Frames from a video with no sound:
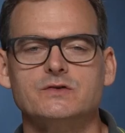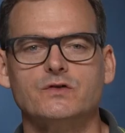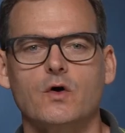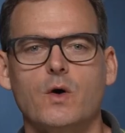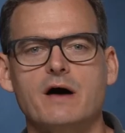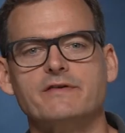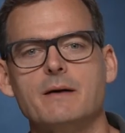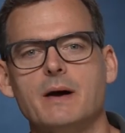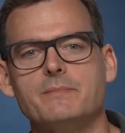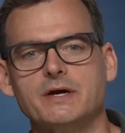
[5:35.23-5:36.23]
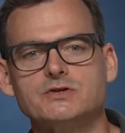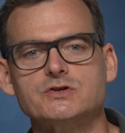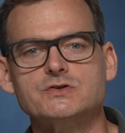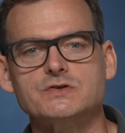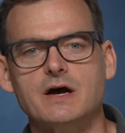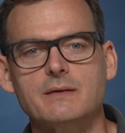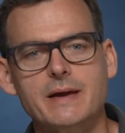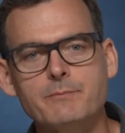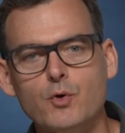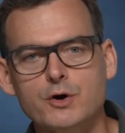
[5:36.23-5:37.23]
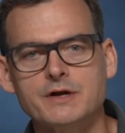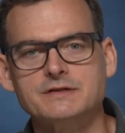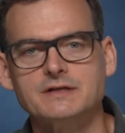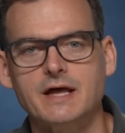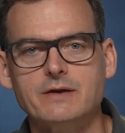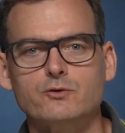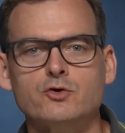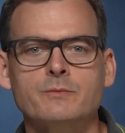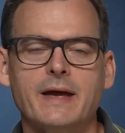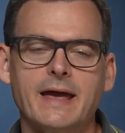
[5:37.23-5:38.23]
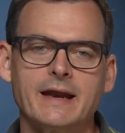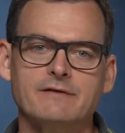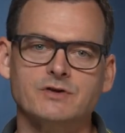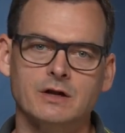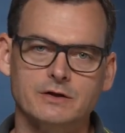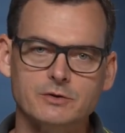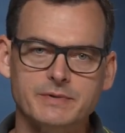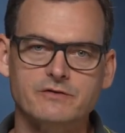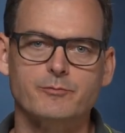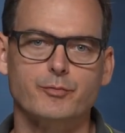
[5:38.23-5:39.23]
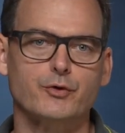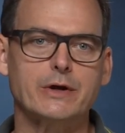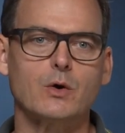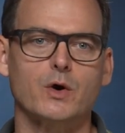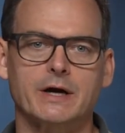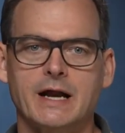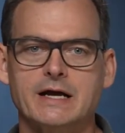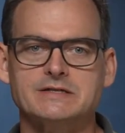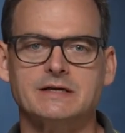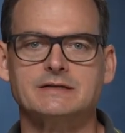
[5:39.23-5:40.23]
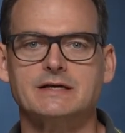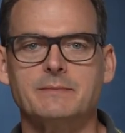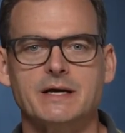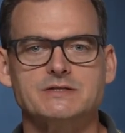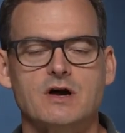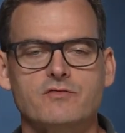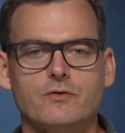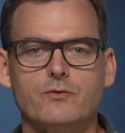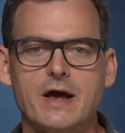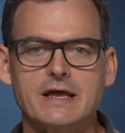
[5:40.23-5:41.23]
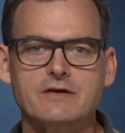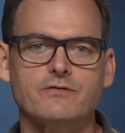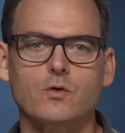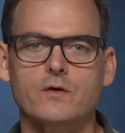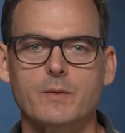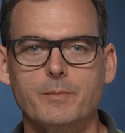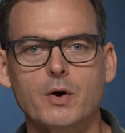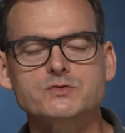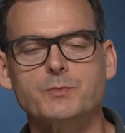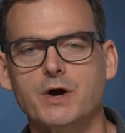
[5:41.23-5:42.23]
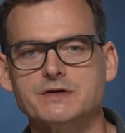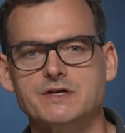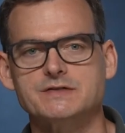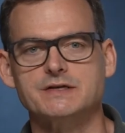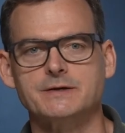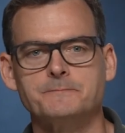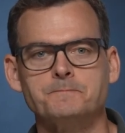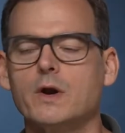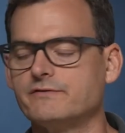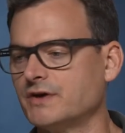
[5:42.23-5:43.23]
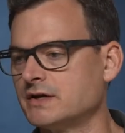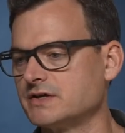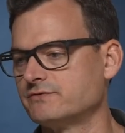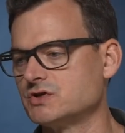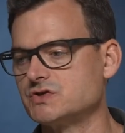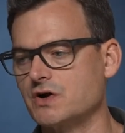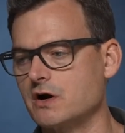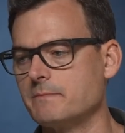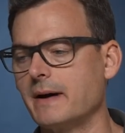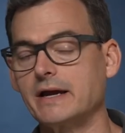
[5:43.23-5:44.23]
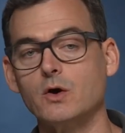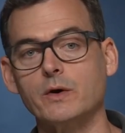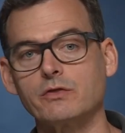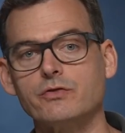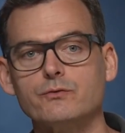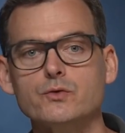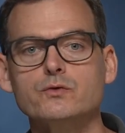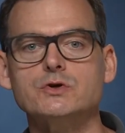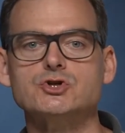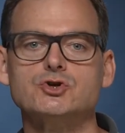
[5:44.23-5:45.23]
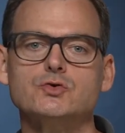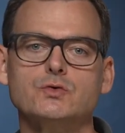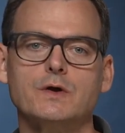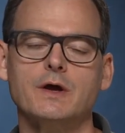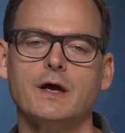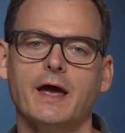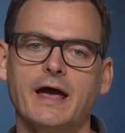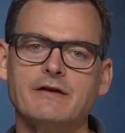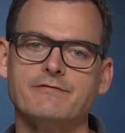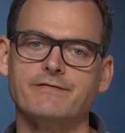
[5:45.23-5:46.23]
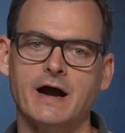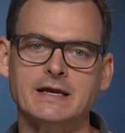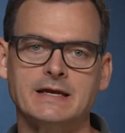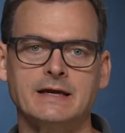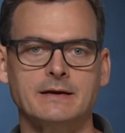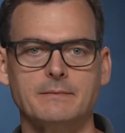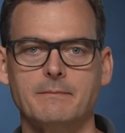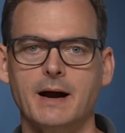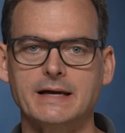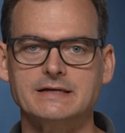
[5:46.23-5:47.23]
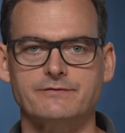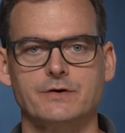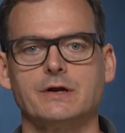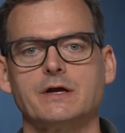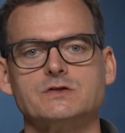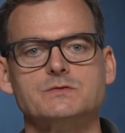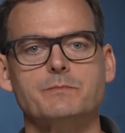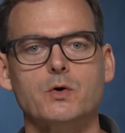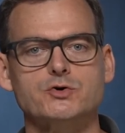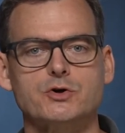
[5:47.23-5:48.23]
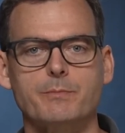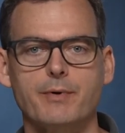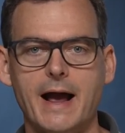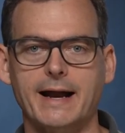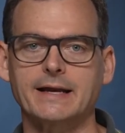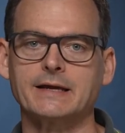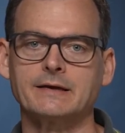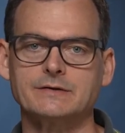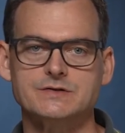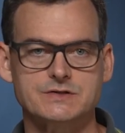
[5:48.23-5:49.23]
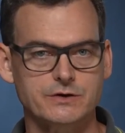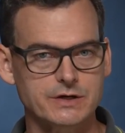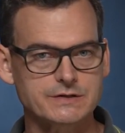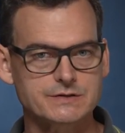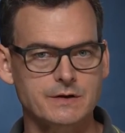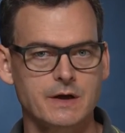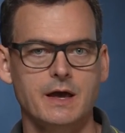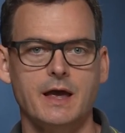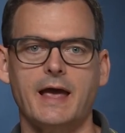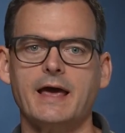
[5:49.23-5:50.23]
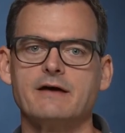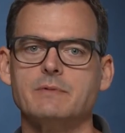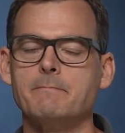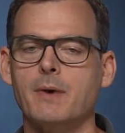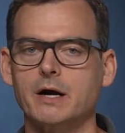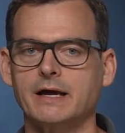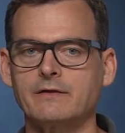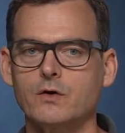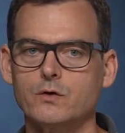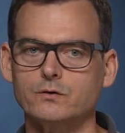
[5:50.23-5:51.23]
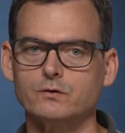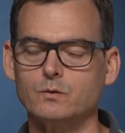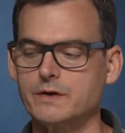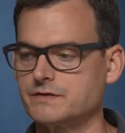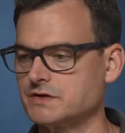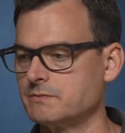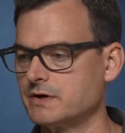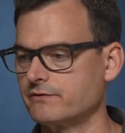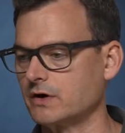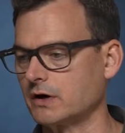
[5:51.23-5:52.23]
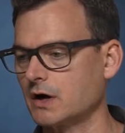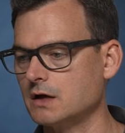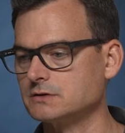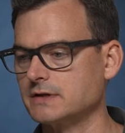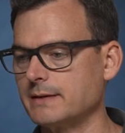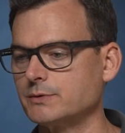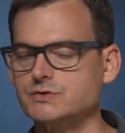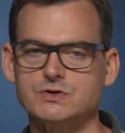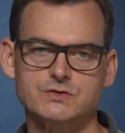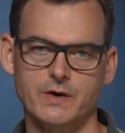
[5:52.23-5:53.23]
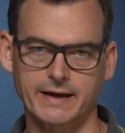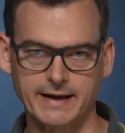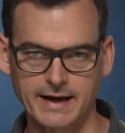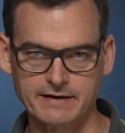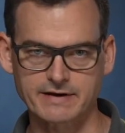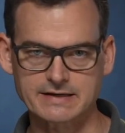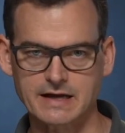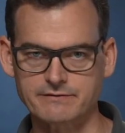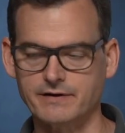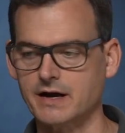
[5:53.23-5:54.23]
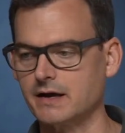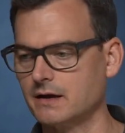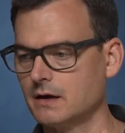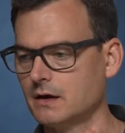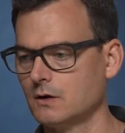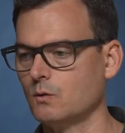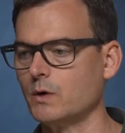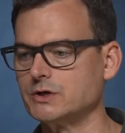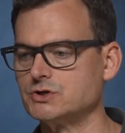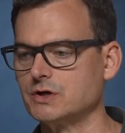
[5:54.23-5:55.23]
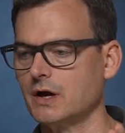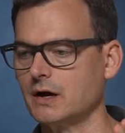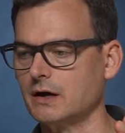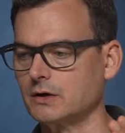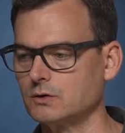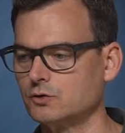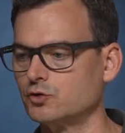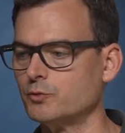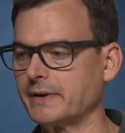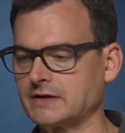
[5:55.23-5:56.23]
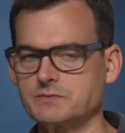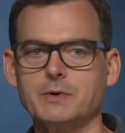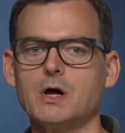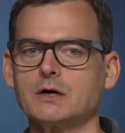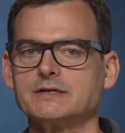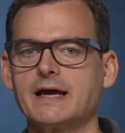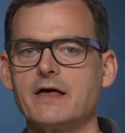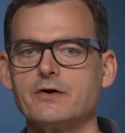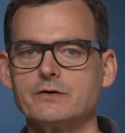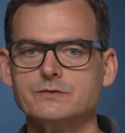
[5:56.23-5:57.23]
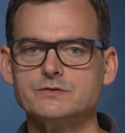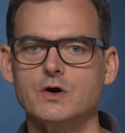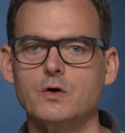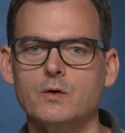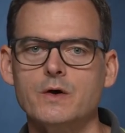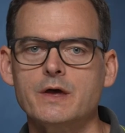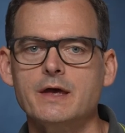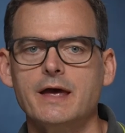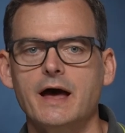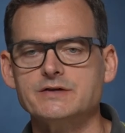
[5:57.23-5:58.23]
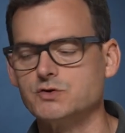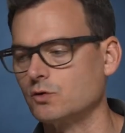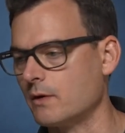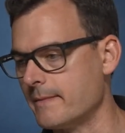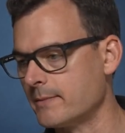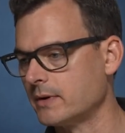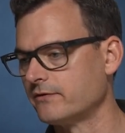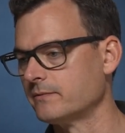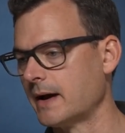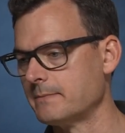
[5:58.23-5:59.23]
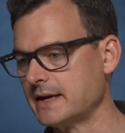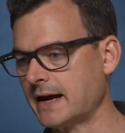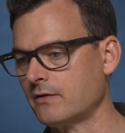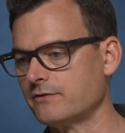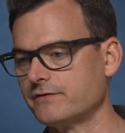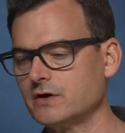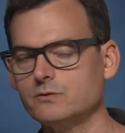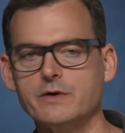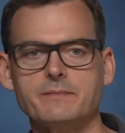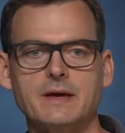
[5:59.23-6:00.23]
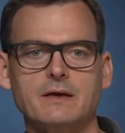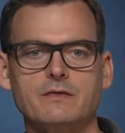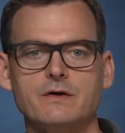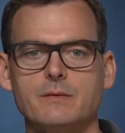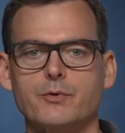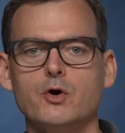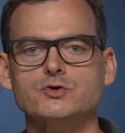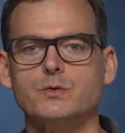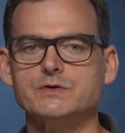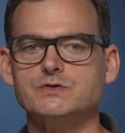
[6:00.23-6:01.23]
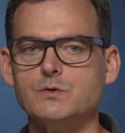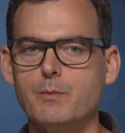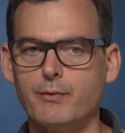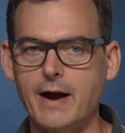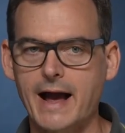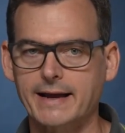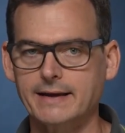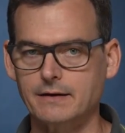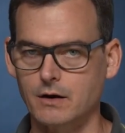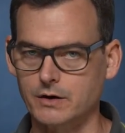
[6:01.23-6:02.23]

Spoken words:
So I've got my pictures imported into Lightroom, and I've done a little bit of pre-organizing to get myself ready for the post-processing. What I've done is I've just started by going through the shoot and finding my different exposure bracketing series, and I've been marking those with some different color labels just so I can kind of identify which groupings belong together. So as you'll remember from being out in the field with me, the approach was to bracket our